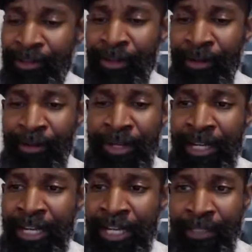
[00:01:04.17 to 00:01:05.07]
though,
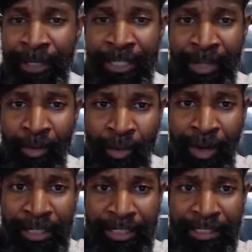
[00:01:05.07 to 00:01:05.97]
is because I
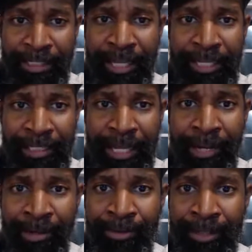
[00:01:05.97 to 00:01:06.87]
wanted to test
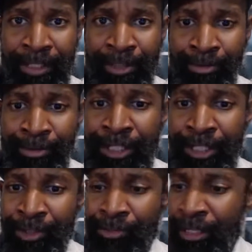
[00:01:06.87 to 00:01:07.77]
out this
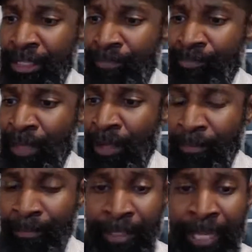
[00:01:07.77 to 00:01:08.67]
Restream
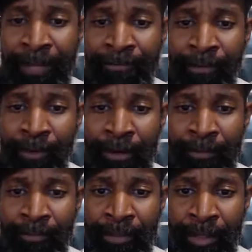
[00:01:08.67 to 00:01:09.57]

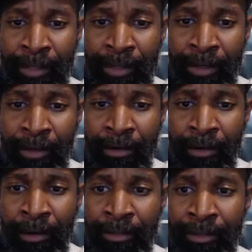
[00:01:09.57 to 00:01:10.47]
platform
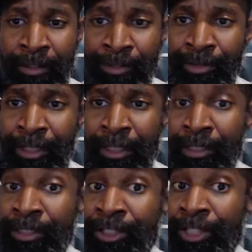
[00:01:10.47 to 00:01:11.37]
on
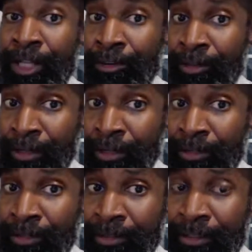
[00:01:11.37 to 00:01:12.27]
screen sharing.
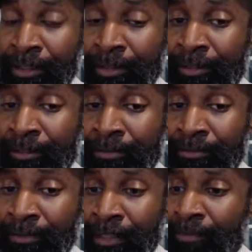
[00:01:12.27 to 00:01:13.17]
So
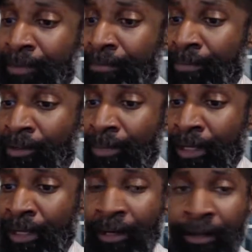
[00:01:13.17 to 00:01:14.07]
give me a moment
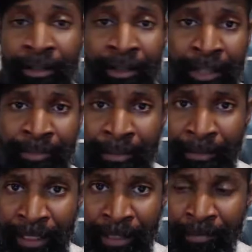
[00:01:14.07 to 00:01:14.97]
here. Let me
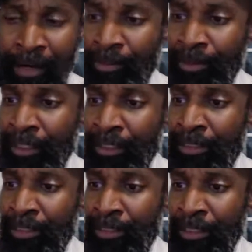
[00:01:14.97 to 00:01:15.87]
play around with this
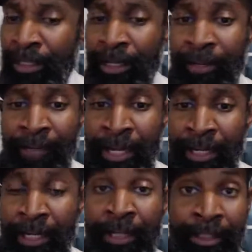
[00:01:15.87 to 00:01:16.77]
and see if I
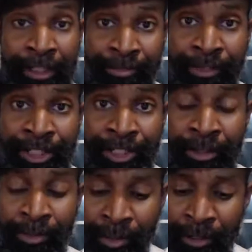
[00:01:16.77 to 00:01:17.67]
can get this screen share
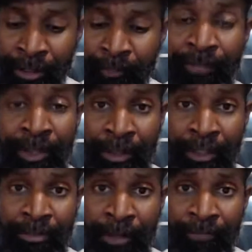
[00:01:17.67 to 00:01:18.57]
to work.
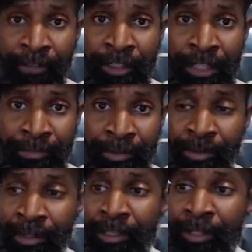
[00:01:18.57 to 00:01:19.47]
This is my first time
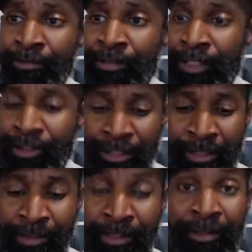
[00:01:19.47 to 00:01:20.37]
doing this on
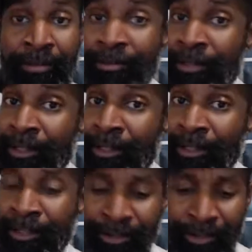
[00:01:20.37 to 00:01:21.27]
Restream, so
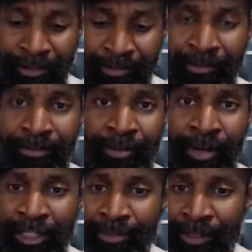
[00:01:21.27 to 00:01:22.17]
you're going to
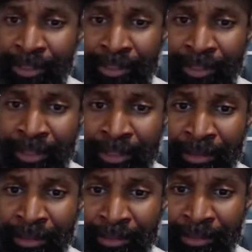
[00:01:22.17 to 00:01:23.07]
watch me
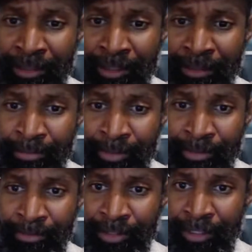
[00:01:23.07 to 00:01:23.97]
get this thing
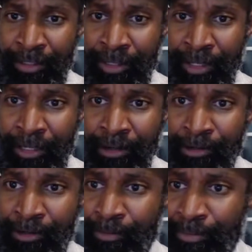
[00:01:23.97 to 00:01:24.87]
moving, I
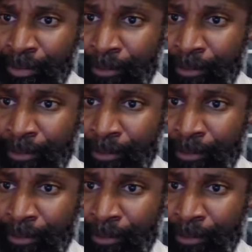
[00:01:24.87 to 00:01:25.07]
hope.